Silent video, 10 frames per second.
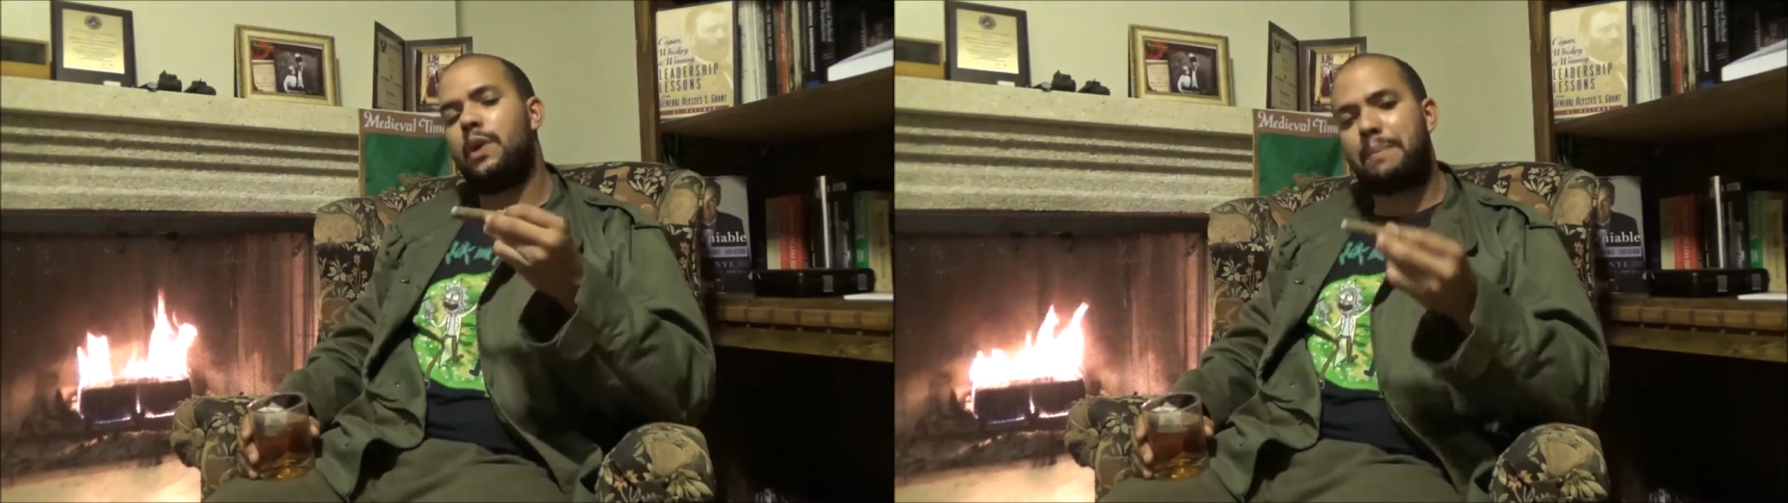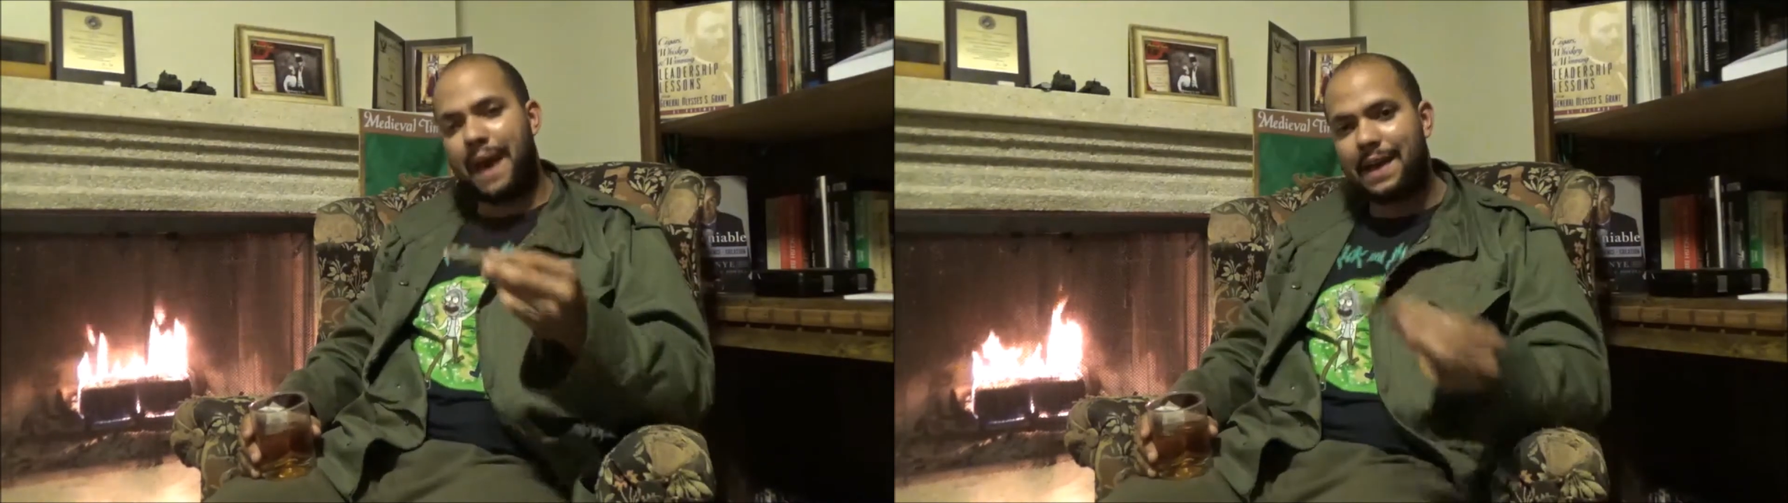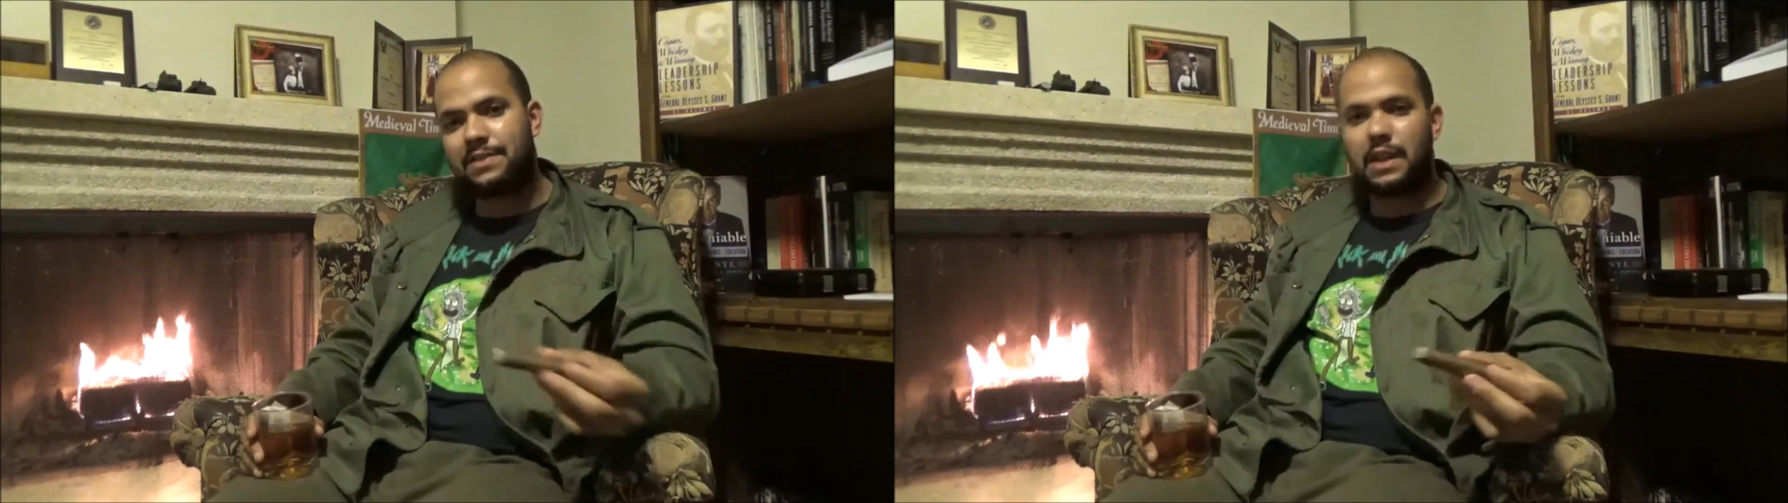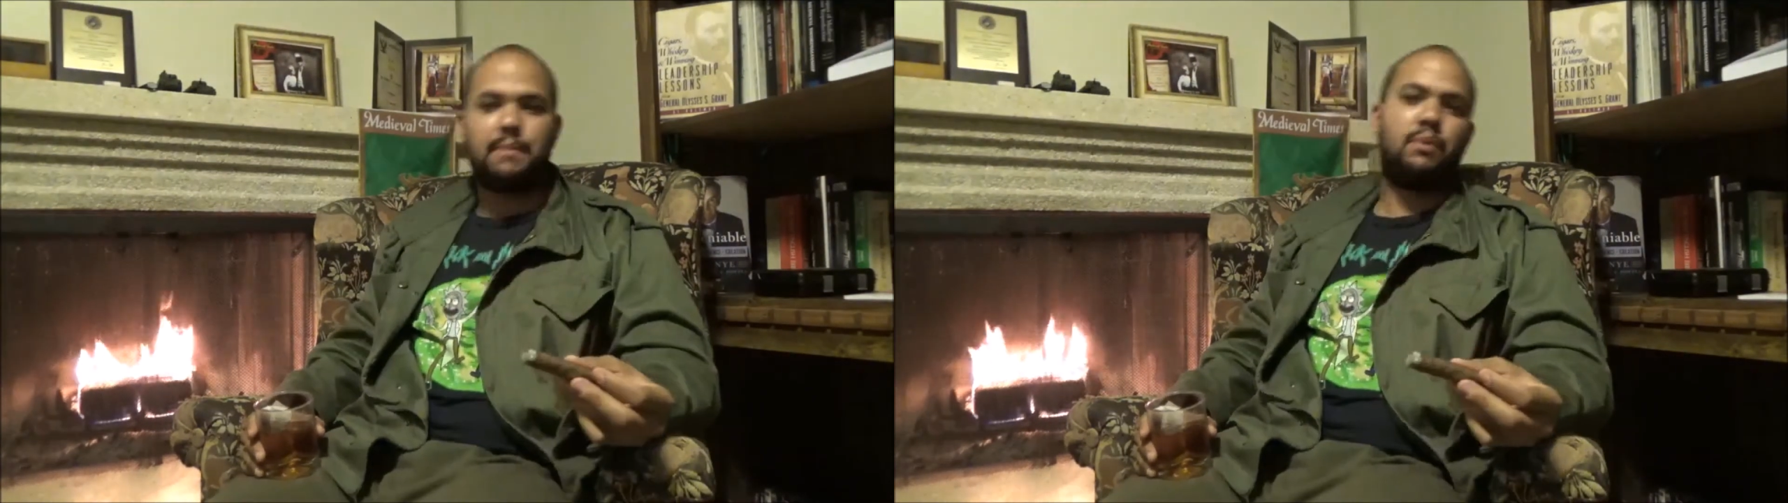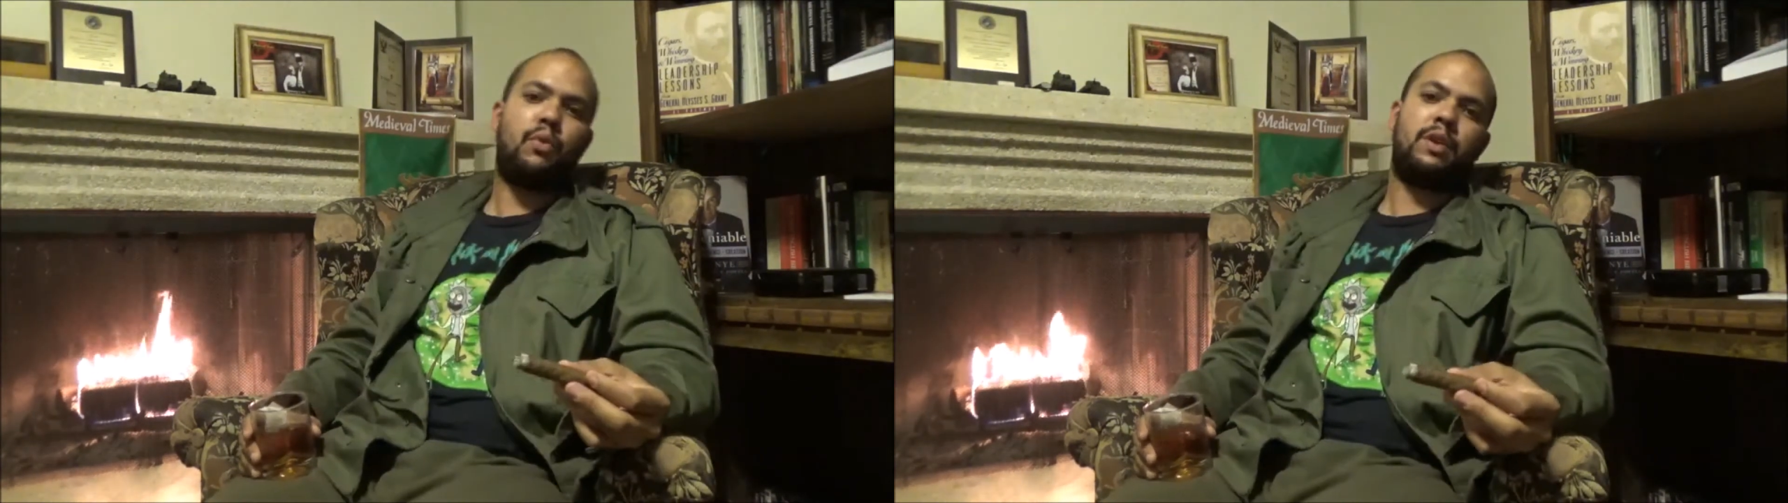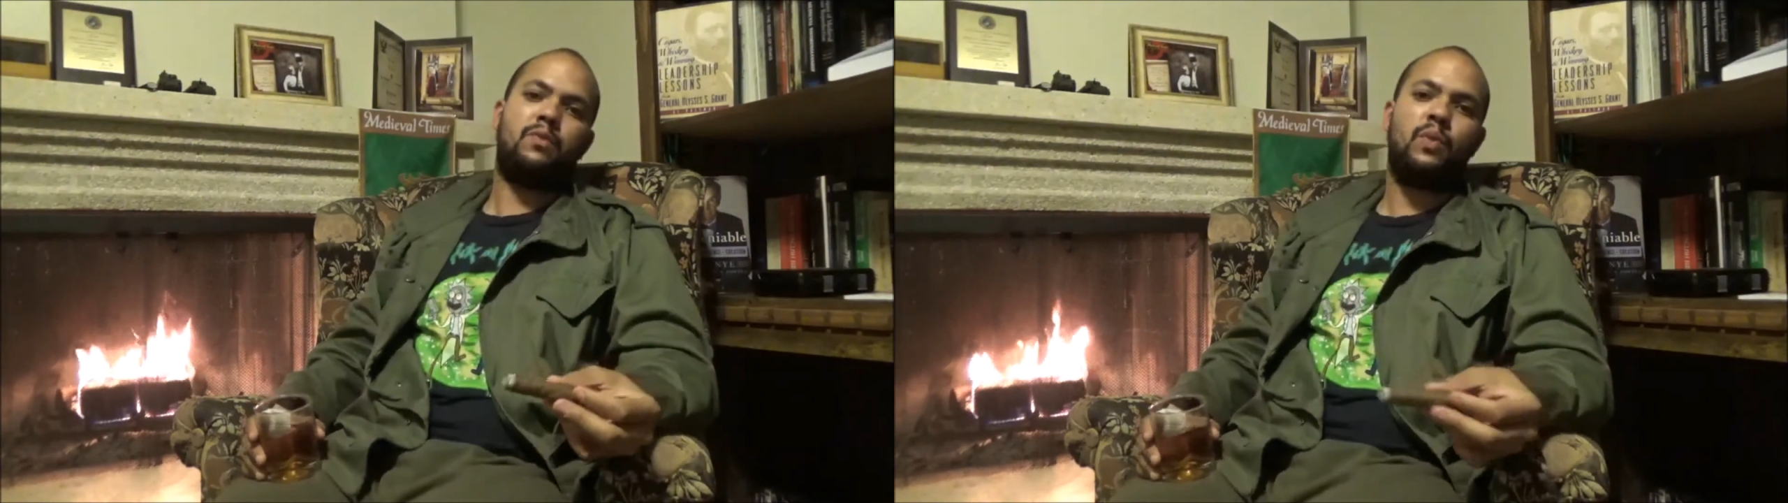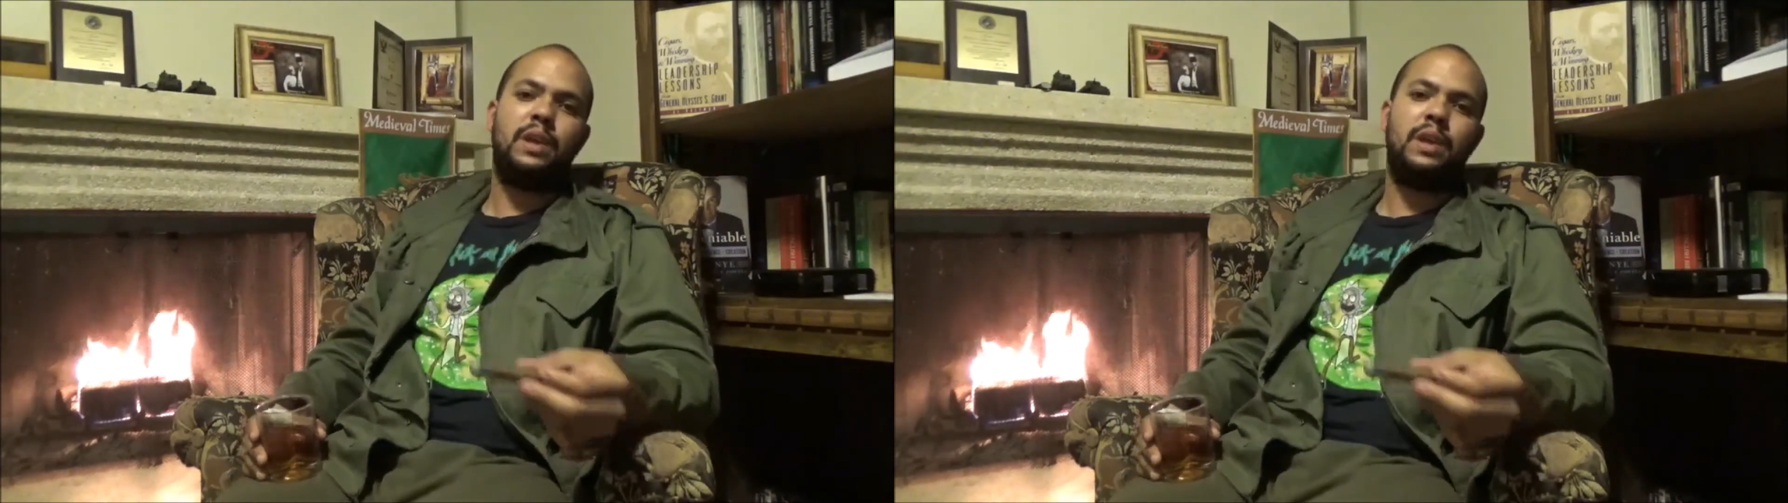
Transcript: are past that point.